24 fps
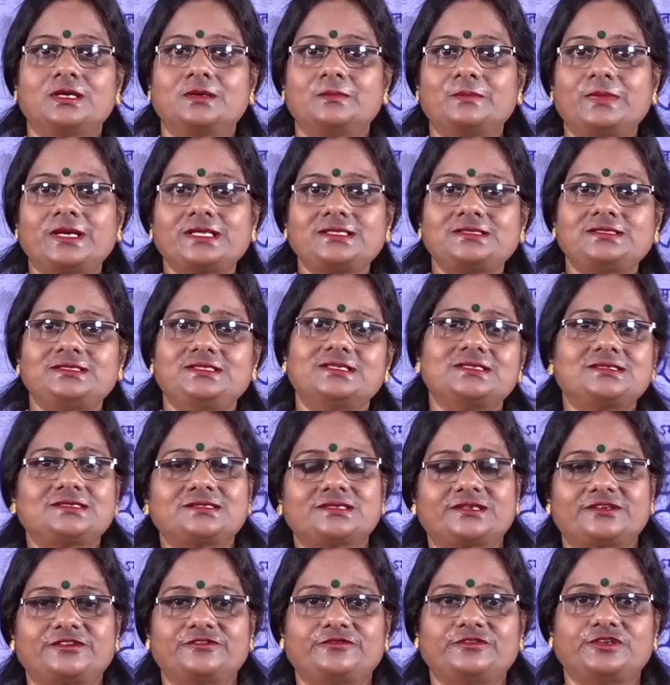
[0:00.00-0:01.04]
but just a
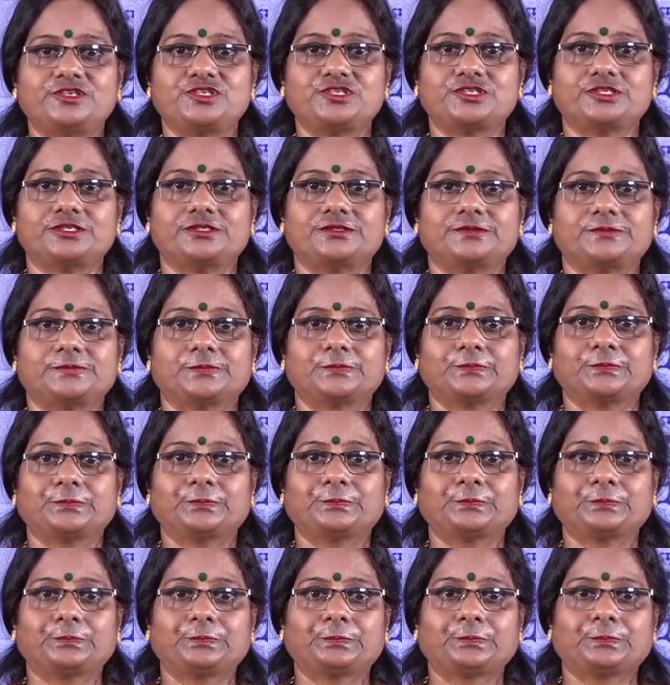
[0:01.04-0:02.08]
revision.
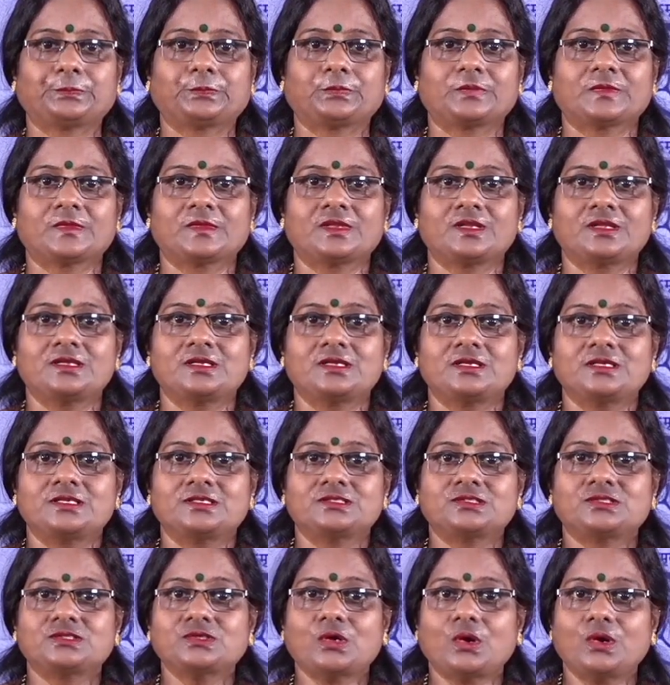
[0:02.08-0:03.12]

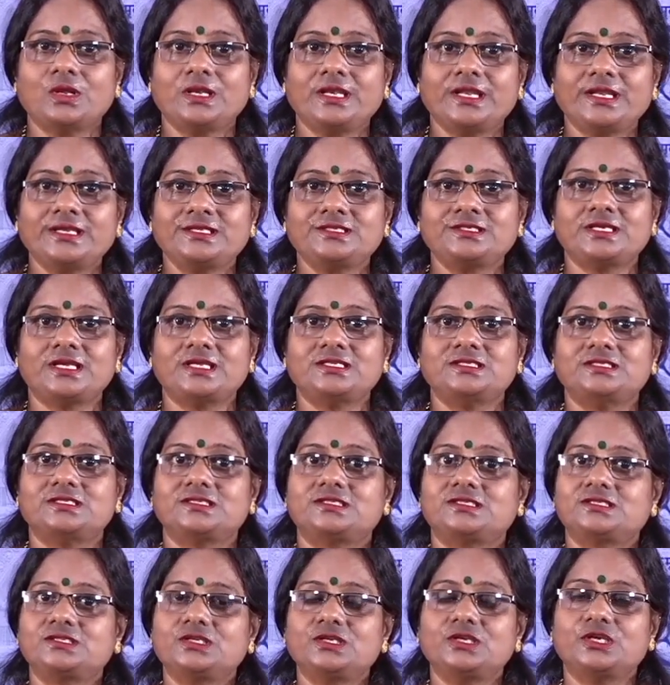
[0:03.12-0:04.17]
Solid
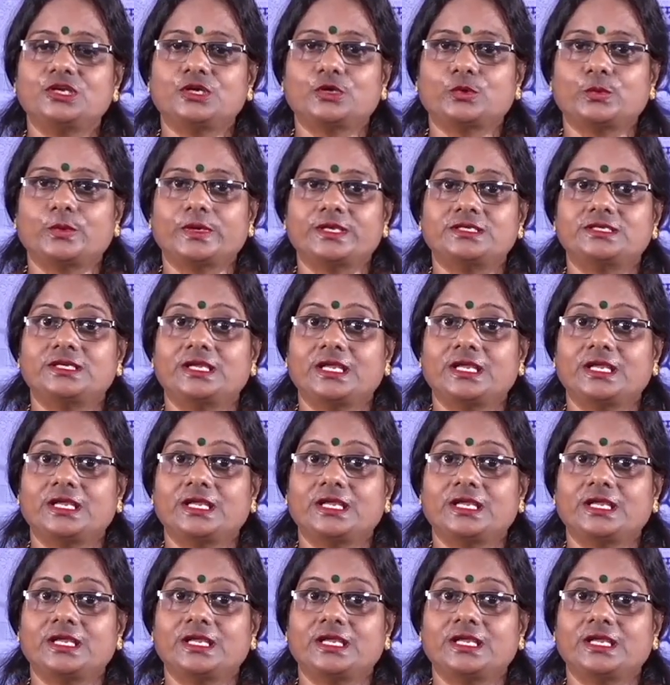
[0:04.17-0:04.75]
changes to liquid,